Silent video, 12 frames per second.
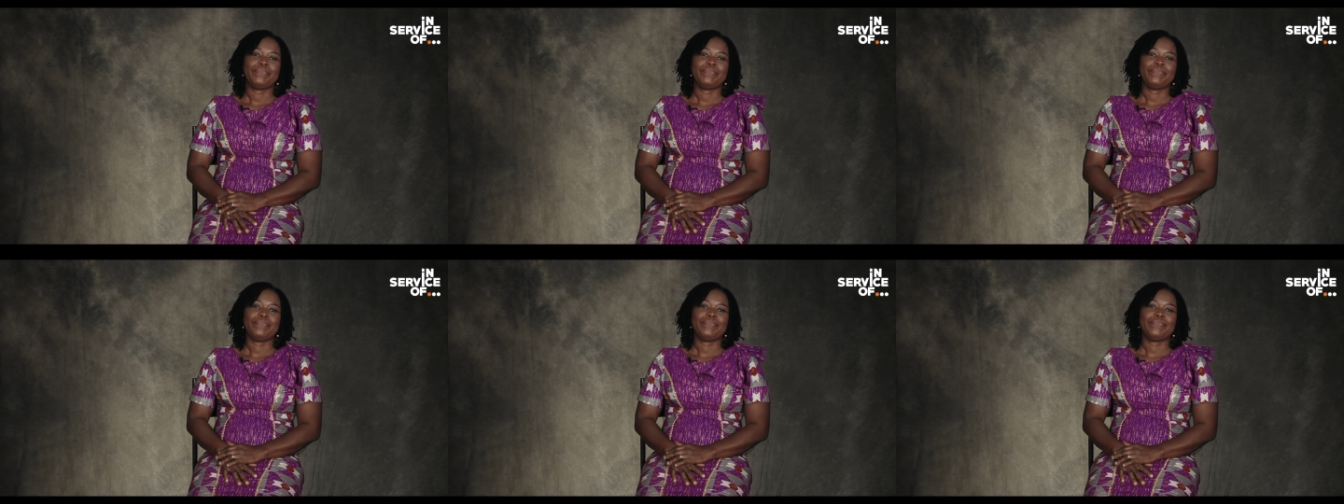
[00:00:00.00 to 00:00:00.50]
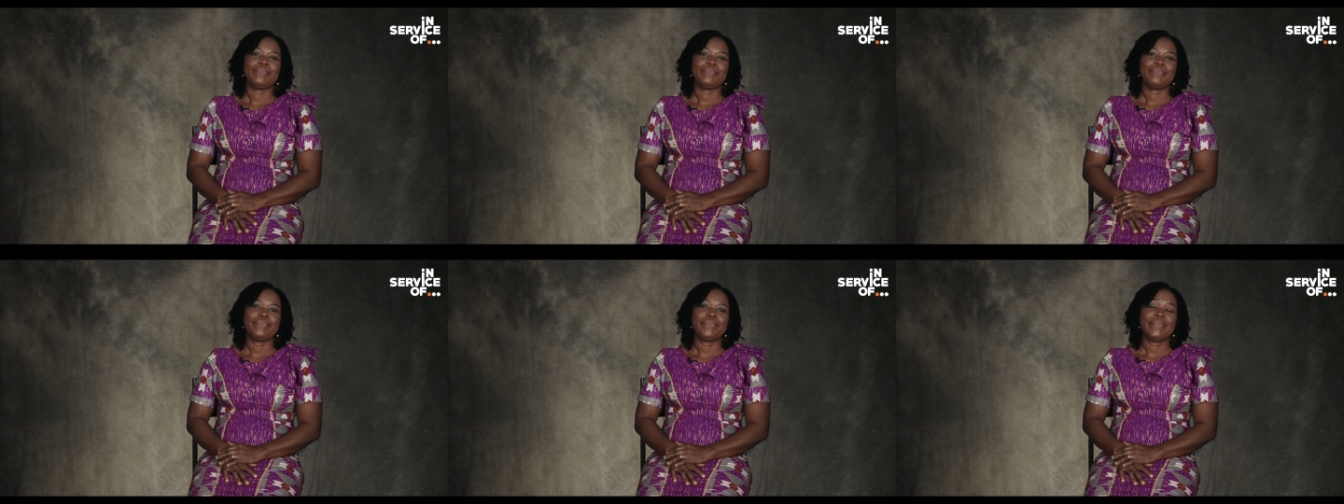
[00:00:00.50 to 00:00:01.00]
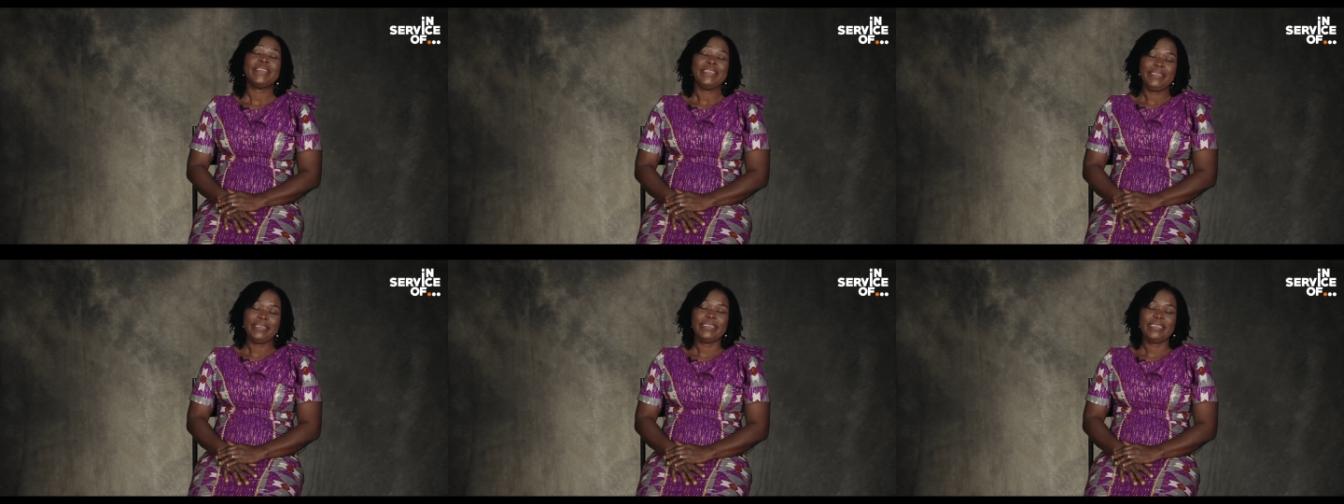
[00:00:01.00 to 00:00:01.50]
You manage the children's
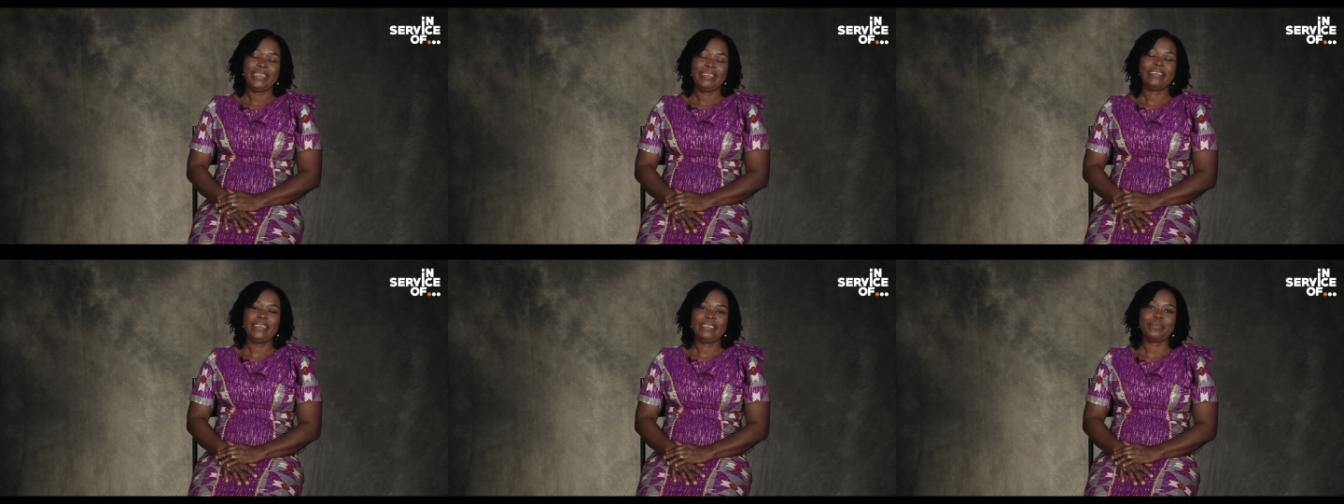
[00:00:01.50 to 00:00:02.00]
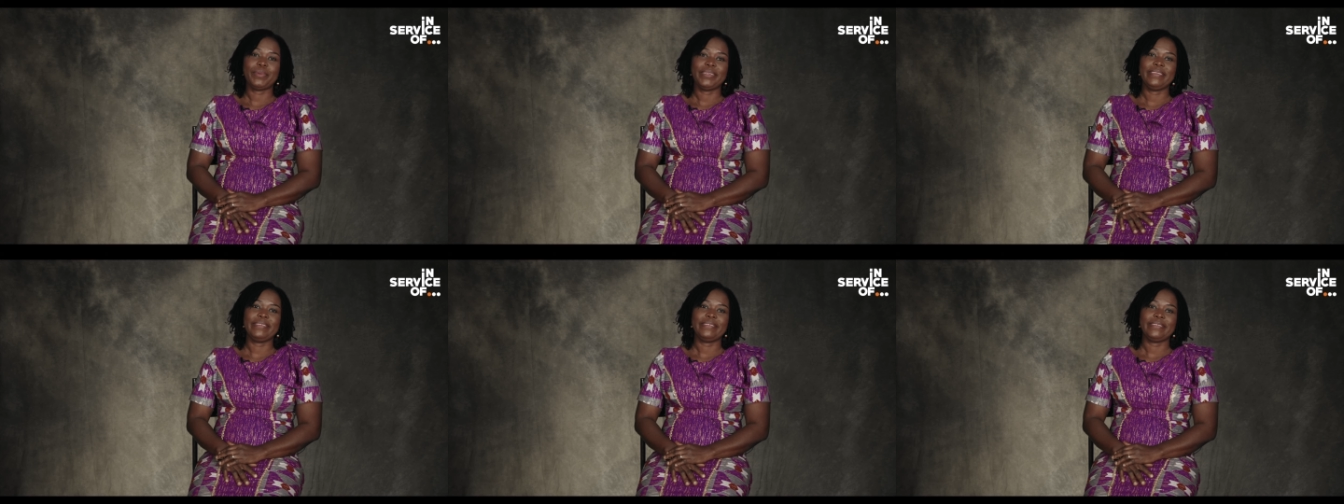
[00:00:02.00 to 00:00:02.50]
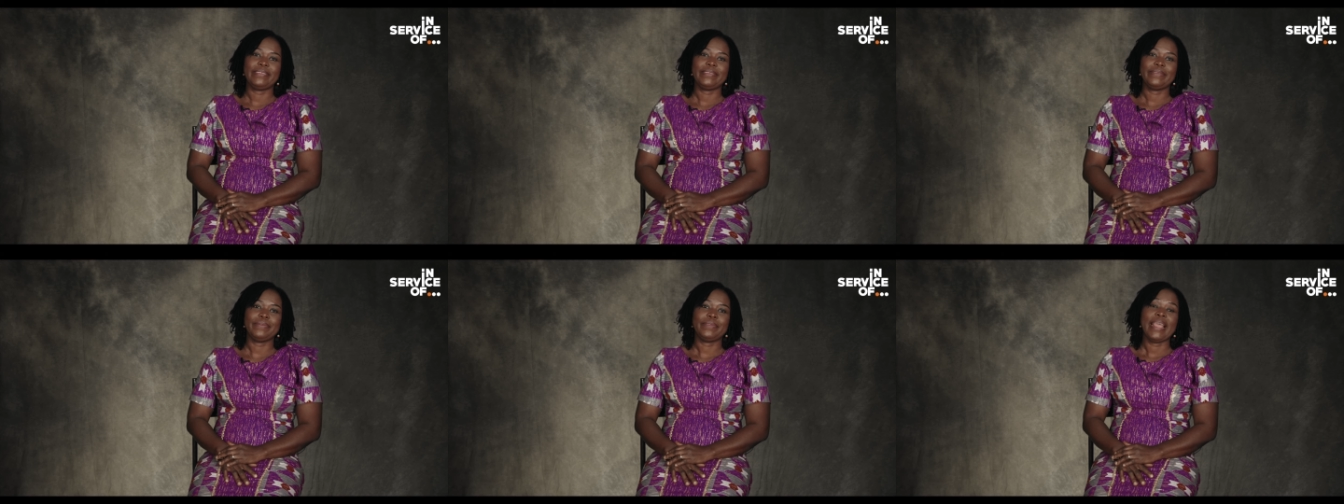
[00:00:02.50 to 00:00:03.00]
shelter, yes, yes, and you're
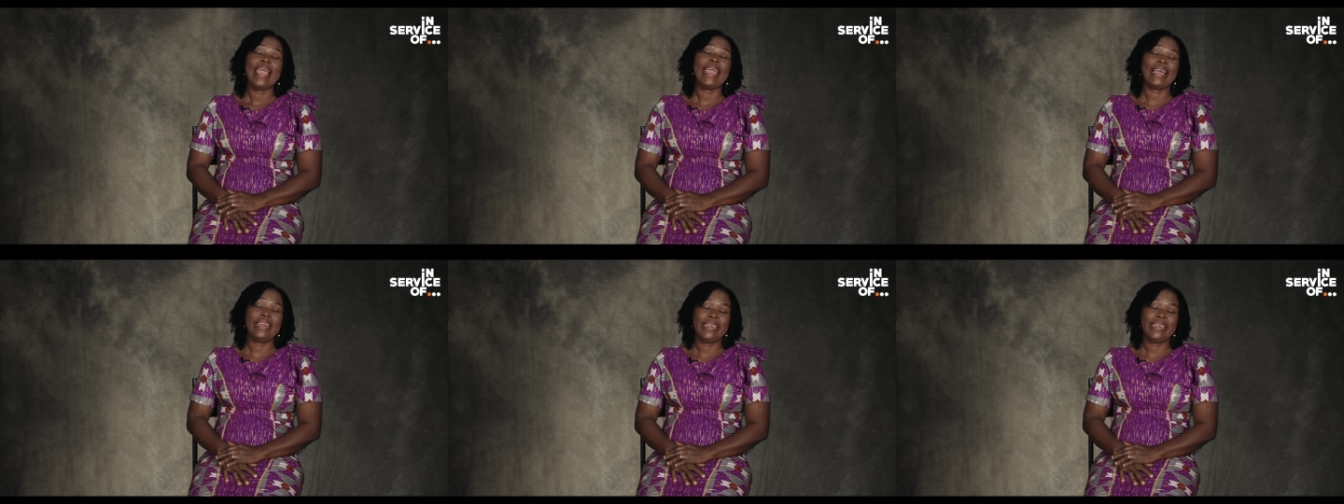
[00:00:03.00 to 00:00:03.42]
also a psychologist. A